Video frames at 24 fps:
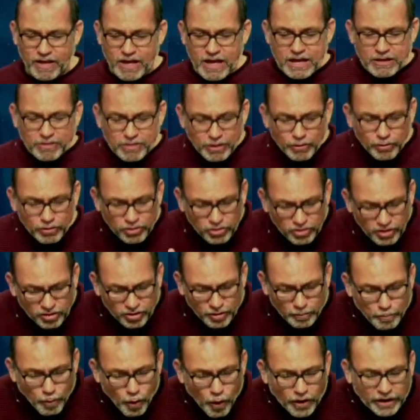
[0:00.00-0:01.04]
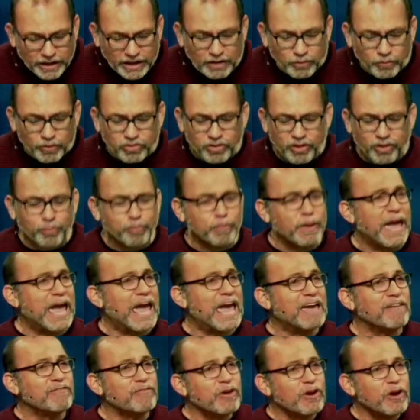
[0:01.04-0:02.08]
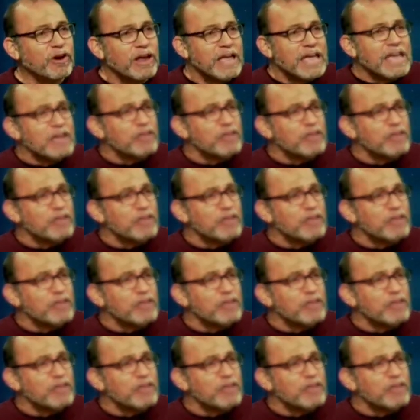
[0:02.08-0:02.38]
She was disappointed with his behavior.